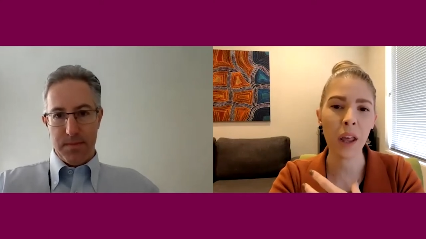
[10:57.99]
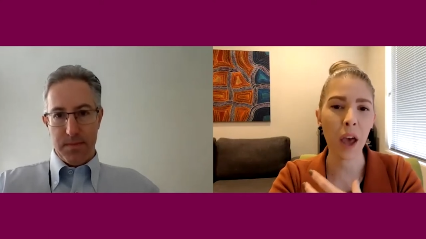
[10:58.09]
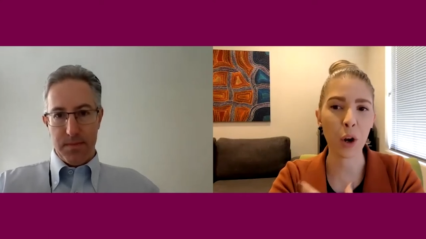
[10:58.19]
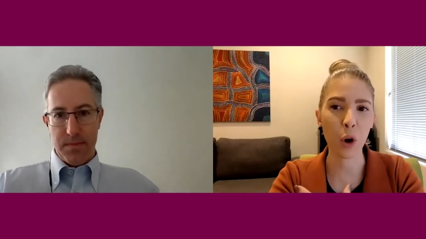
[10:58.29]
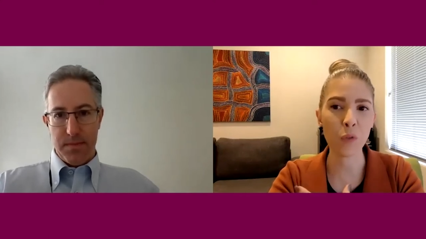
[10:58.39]

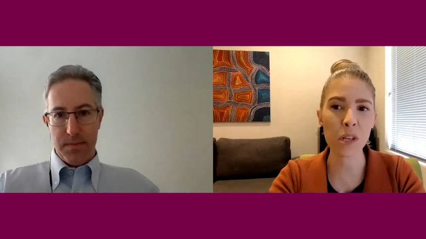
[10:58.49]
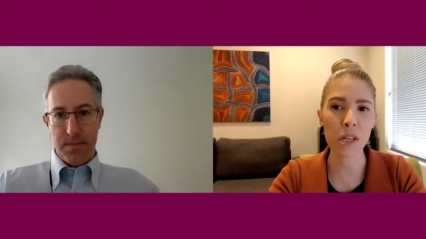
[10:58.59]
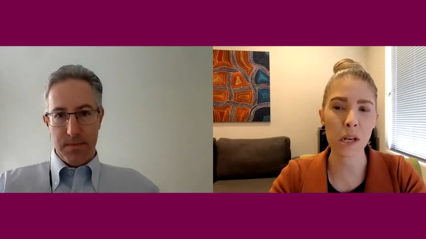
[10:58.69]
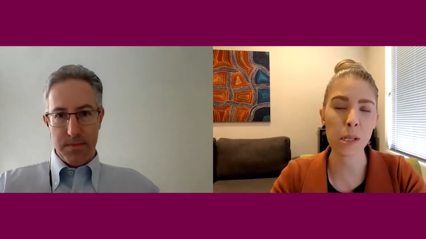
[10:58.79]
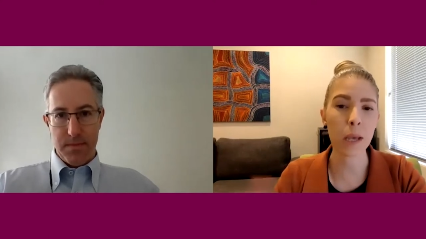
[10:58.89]
Speaker 1: And it often
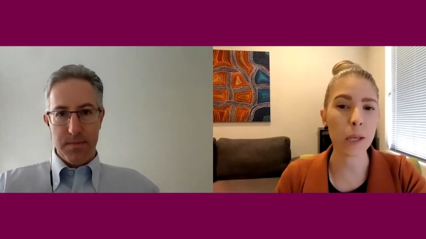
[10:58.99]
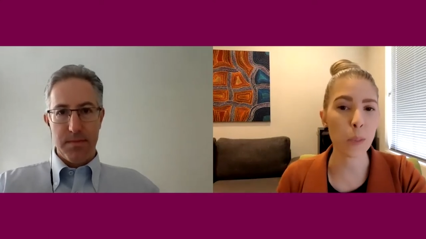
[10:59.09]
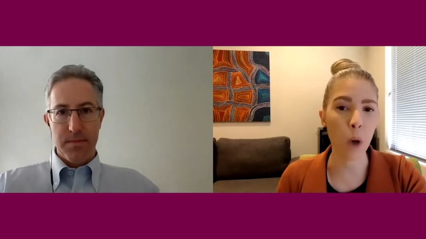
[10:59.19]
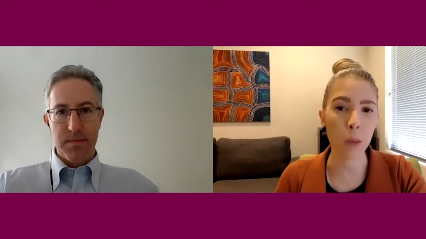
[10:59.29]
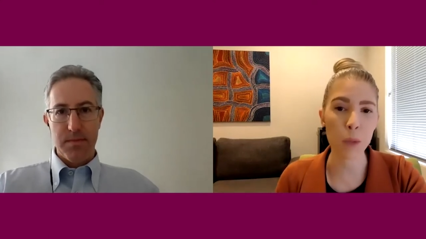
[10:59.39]
does get
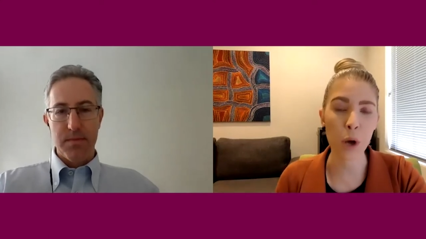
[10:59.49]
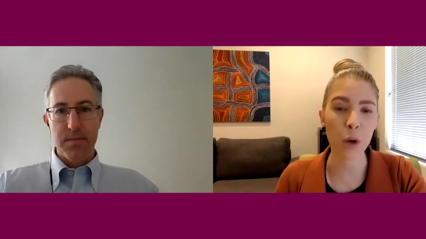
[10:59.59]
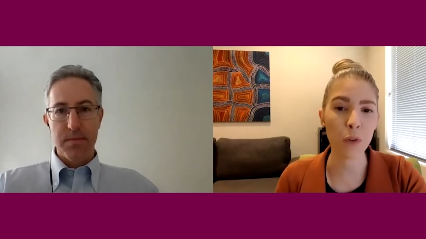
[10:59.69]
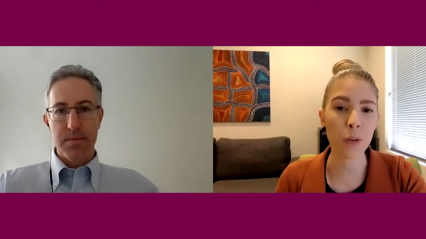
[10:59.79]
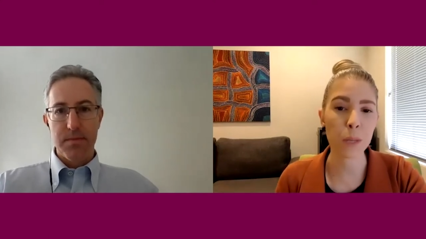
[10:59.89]
swiped
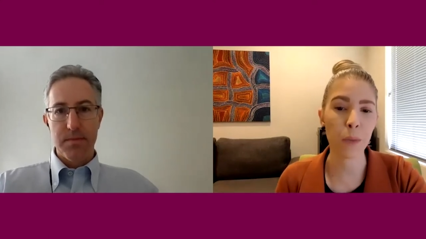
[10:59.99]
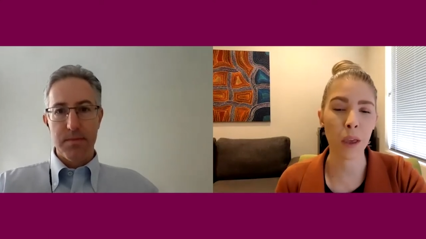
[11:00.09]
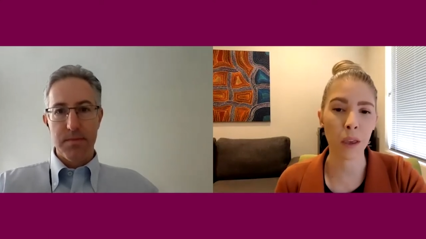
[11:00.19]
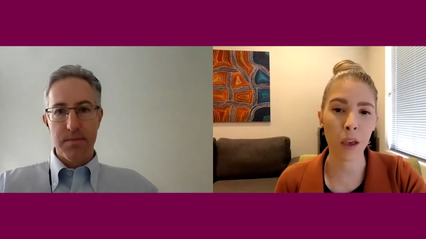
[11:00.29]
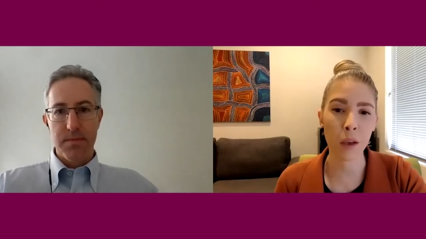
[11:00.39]
off as being